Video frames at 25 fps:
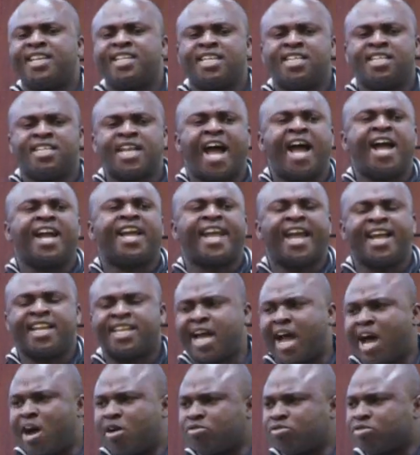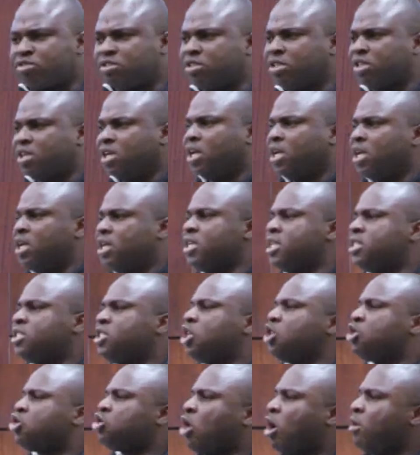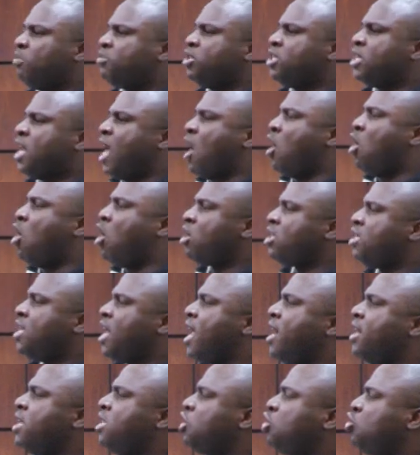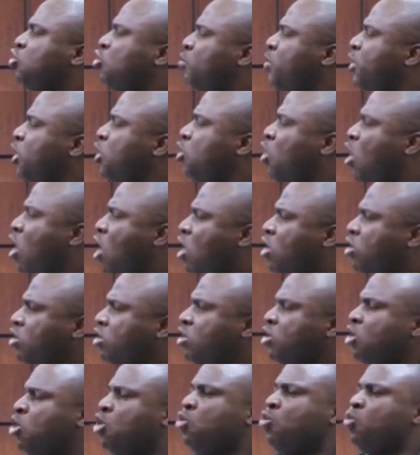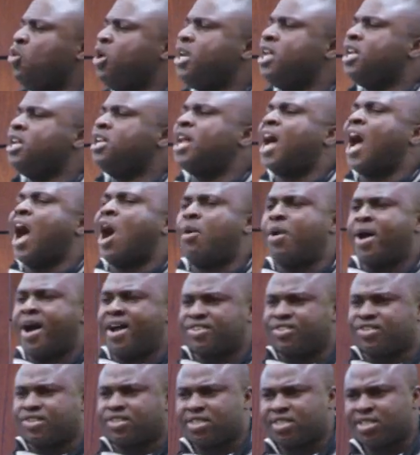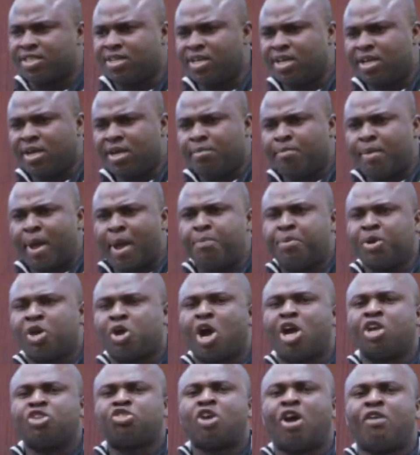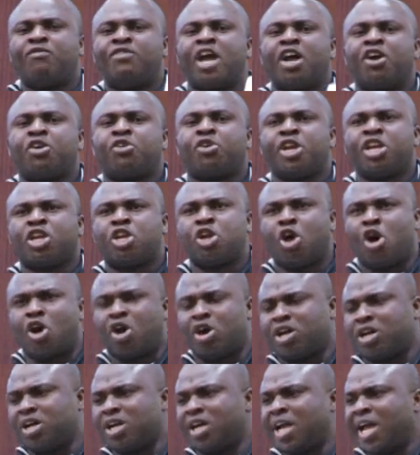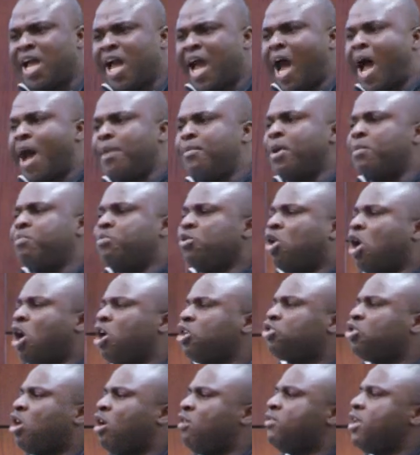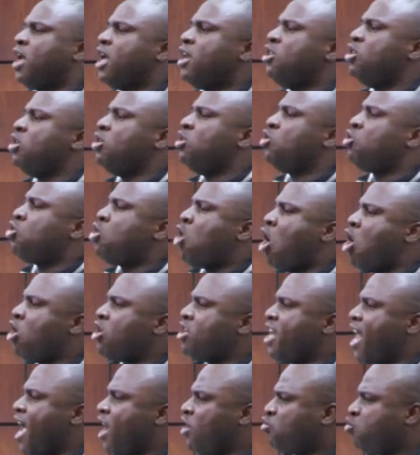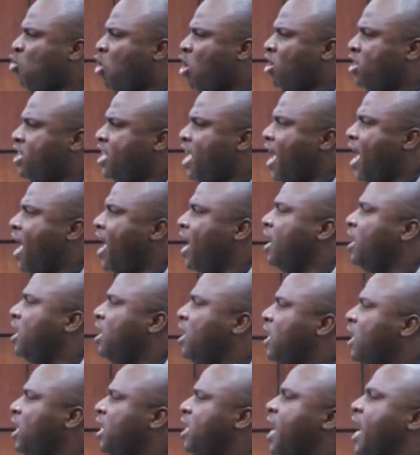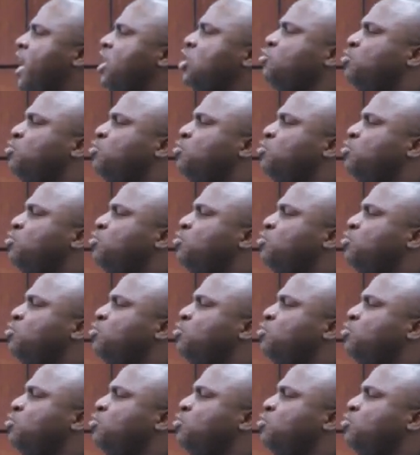in and get out. This is something that ordinarily should be done within hours. But because of the gridlock and because of the road network here, it has